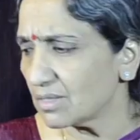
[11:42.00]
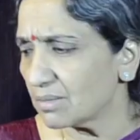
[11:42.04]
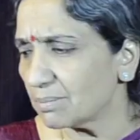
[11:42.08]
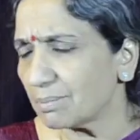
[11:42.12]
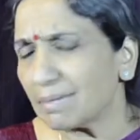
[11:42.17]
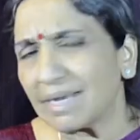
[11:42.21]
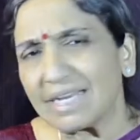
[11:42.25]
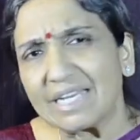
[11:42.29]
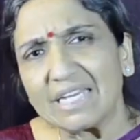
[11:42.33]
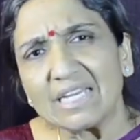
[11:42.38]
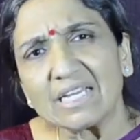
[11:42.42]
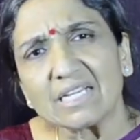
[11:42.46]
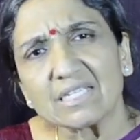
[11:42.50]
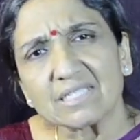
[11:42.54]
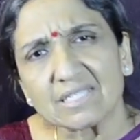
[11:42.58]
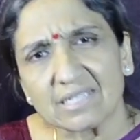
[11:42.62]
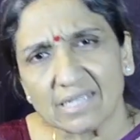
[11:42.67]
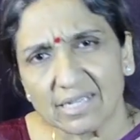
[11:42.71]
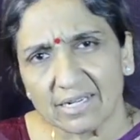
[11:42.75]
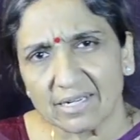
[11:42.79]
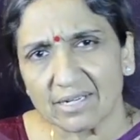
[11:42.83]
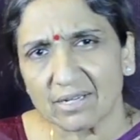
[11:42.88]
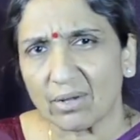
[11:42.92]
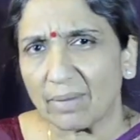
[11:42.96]
mics
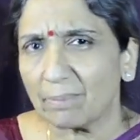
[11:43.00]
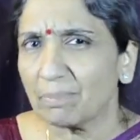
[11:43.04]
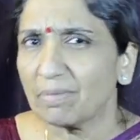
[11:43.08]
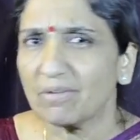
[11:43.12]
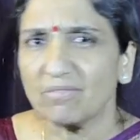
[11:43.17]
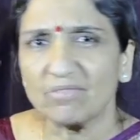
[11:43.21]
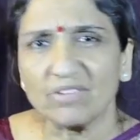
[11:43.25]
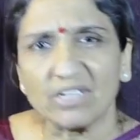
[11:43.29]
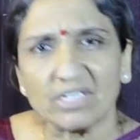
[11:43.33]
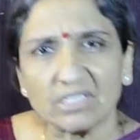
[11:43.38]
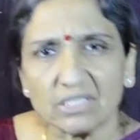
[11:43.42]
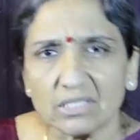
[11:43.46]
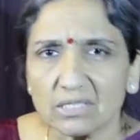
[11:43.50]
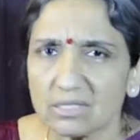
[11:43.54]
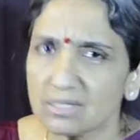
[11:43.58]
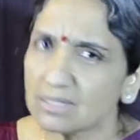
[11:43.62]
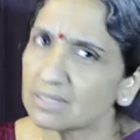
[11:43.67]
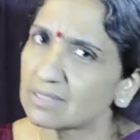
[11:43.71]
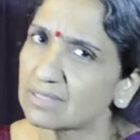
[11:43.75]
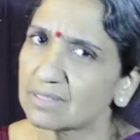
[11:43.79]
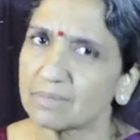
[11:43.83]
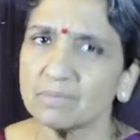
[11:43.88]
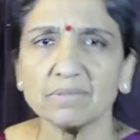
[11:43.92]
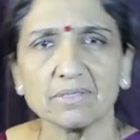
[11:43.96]
and the amplification
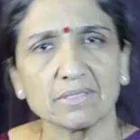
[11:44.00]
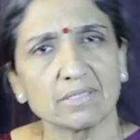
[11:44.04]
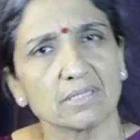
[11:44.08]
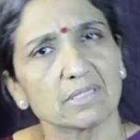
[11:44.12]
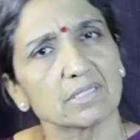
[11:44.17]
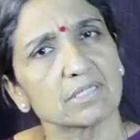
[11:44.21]
systems,